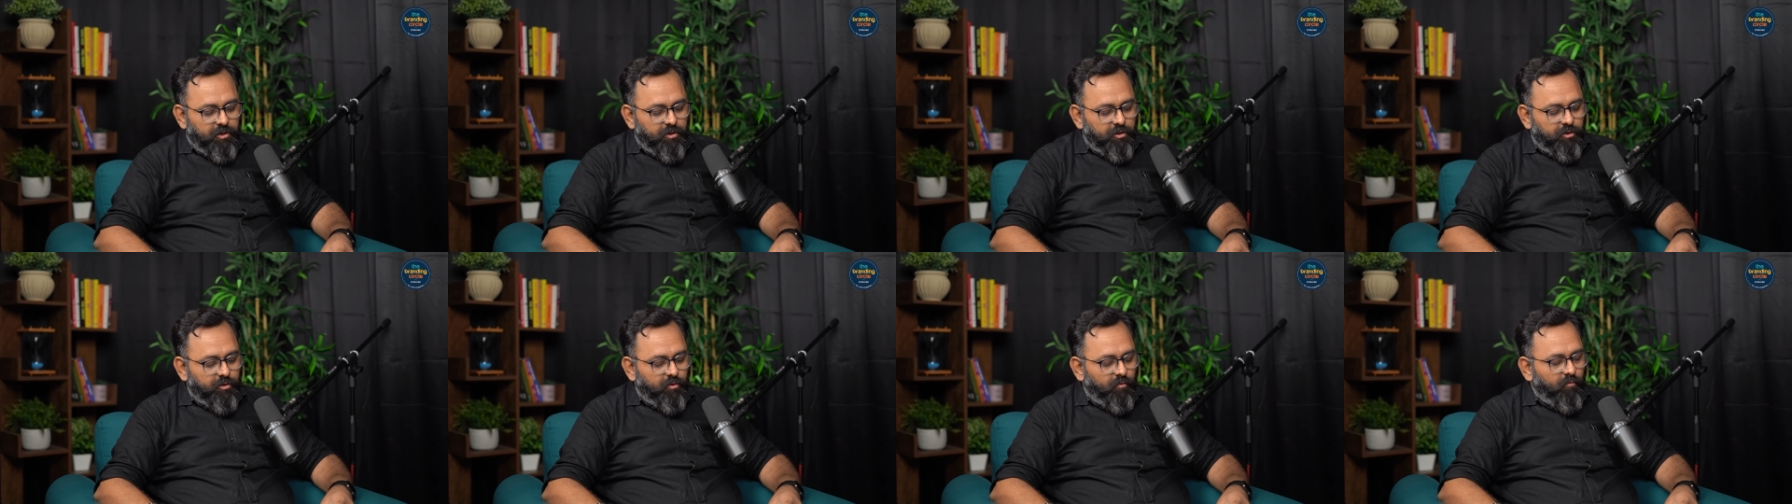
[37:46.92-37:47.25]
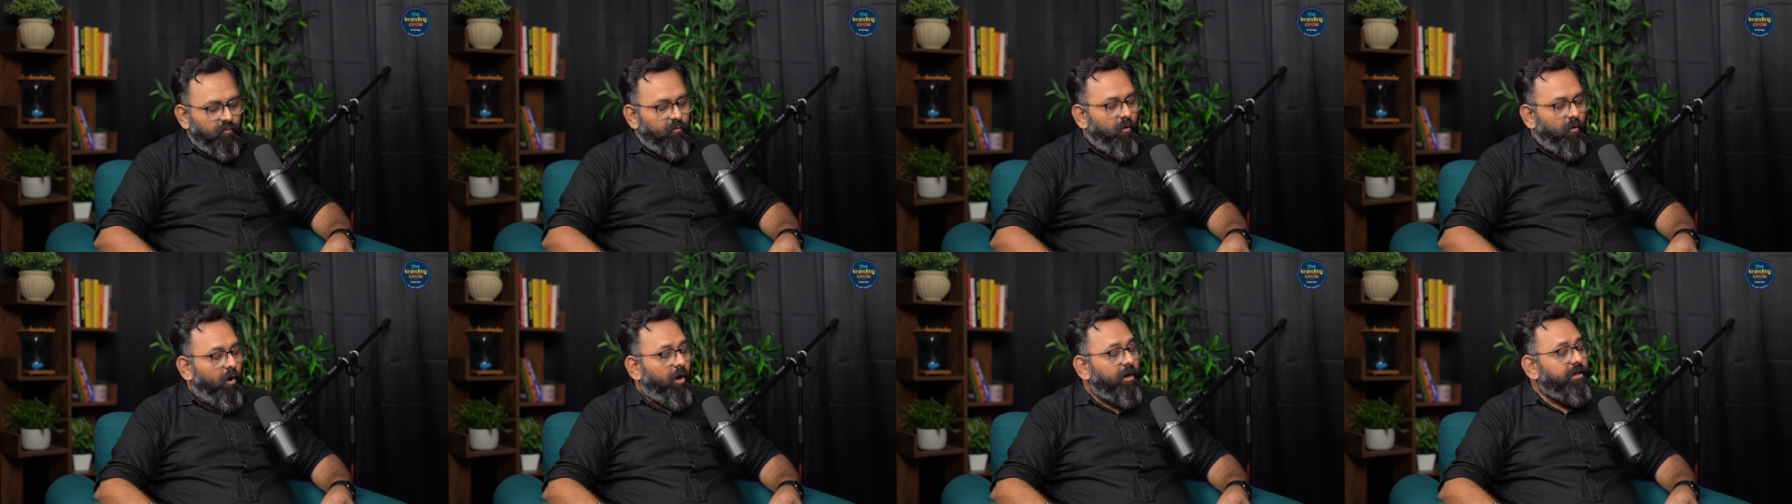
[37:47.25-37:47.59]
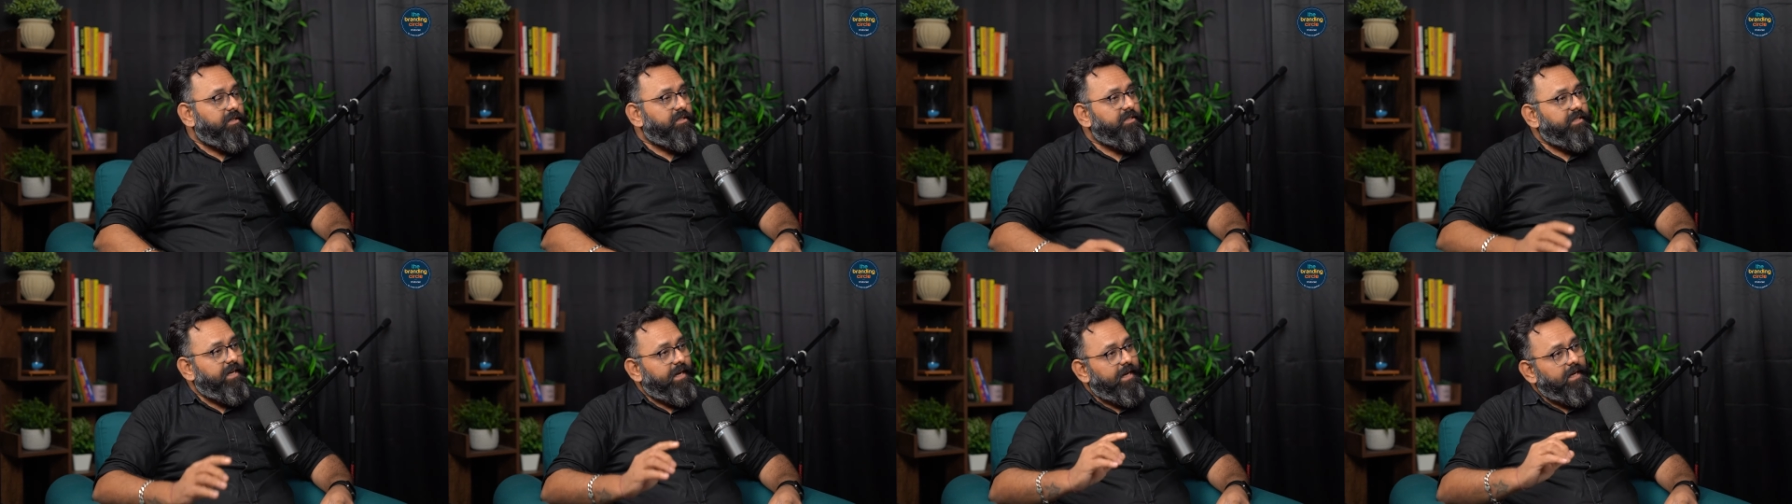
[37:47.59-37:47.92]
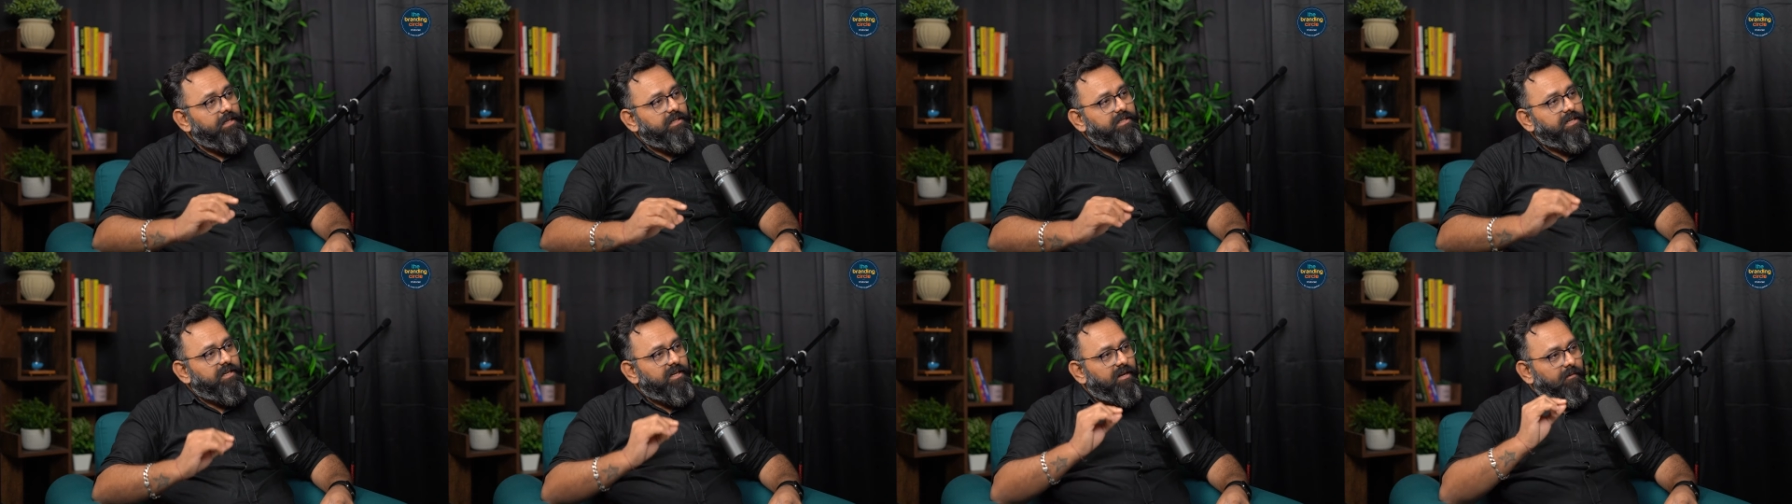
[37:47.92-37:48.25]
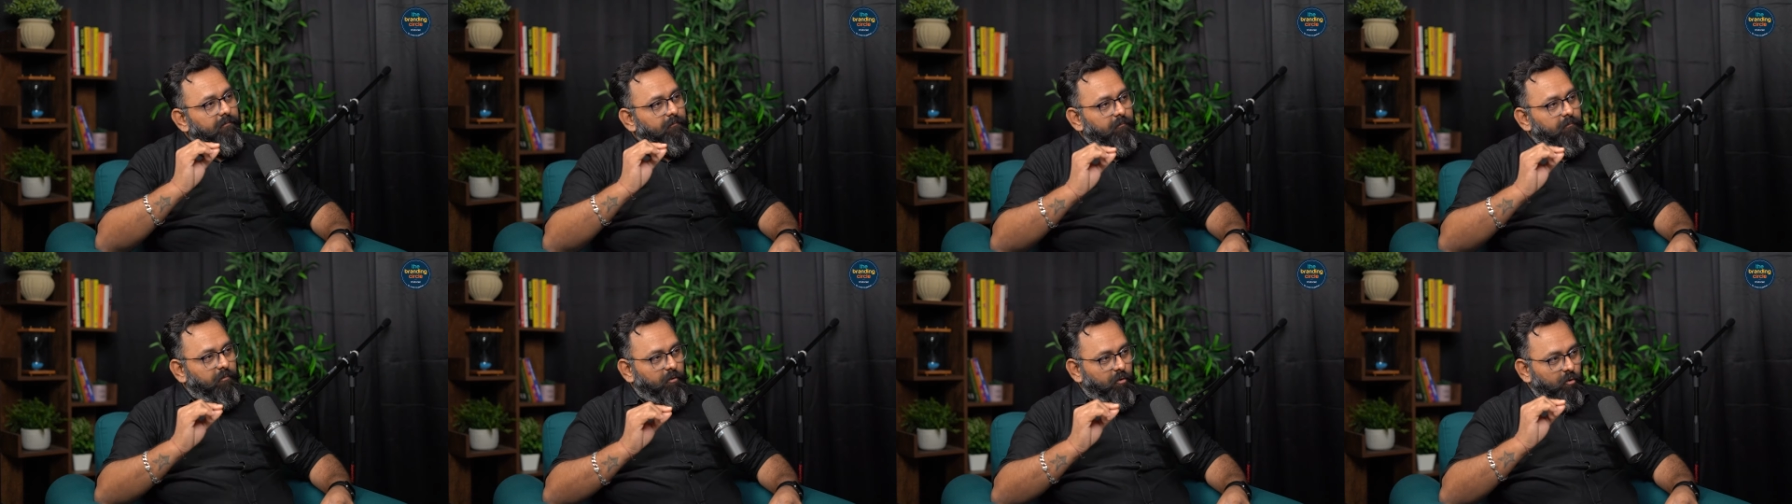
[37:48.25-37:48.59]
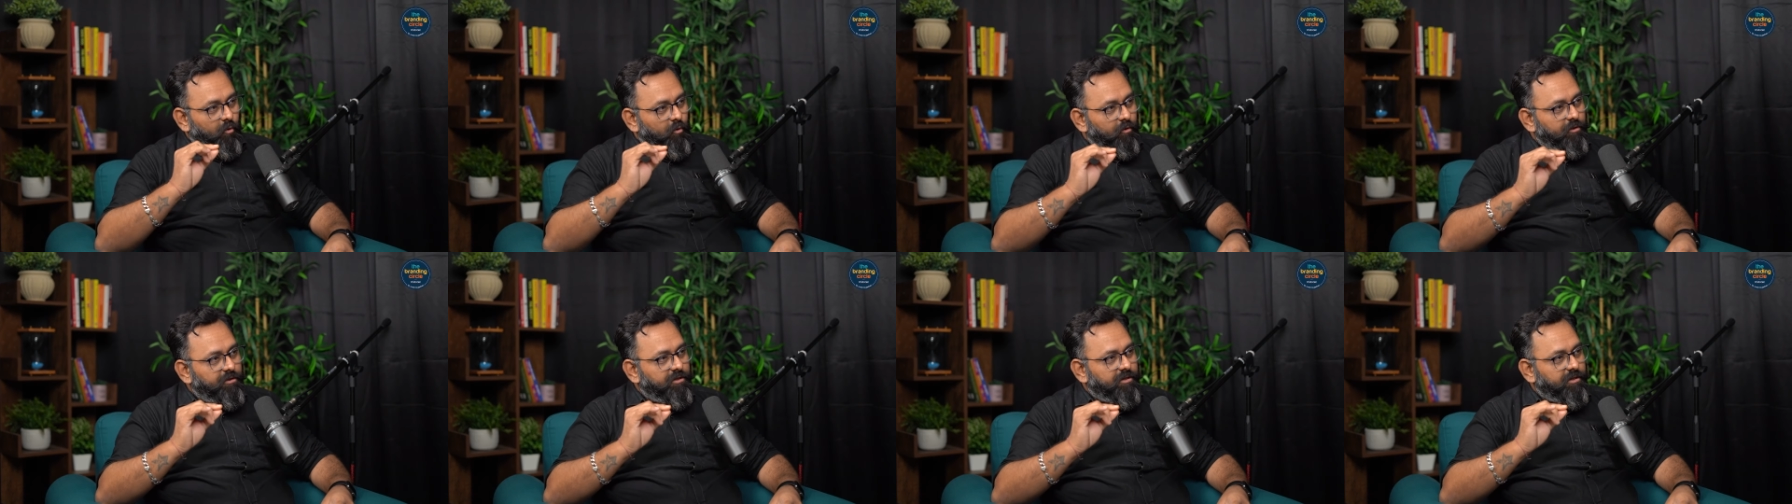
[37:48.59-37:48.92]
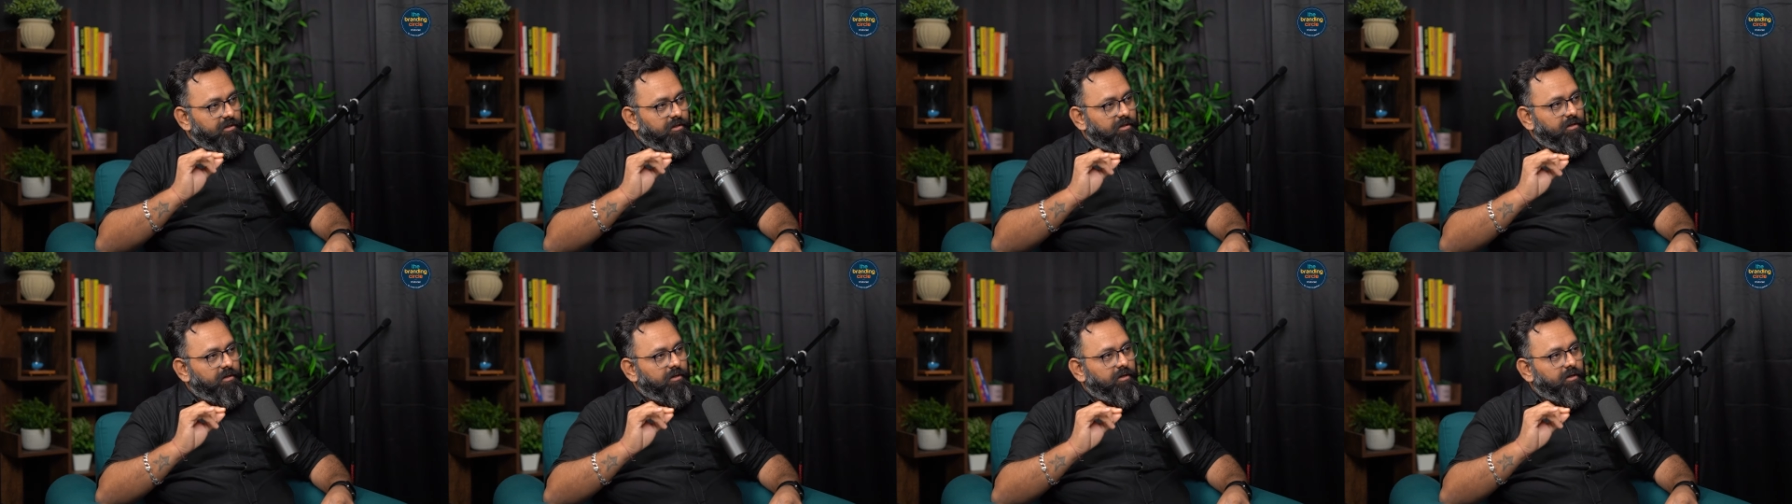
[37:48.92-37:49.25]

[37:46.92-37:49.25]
So what change in approach